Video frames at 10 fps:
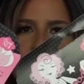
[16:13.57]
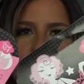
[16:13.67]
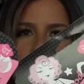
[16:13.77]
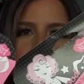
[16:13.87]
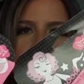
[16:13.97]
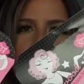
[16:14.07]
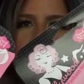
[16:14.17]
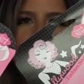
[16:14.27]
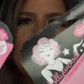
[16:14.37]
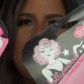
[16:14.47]
so
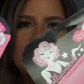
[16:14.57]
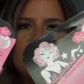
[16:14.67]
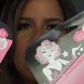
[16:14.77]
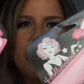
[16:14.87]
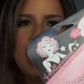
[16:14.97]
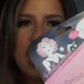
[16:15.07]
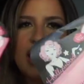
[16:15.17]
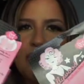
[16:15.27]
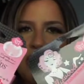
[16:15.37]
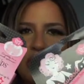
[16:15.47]
um, yeah so I went
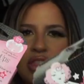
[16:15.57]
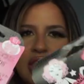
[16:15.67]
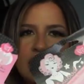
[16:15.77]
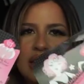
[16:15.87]
ahead and picked these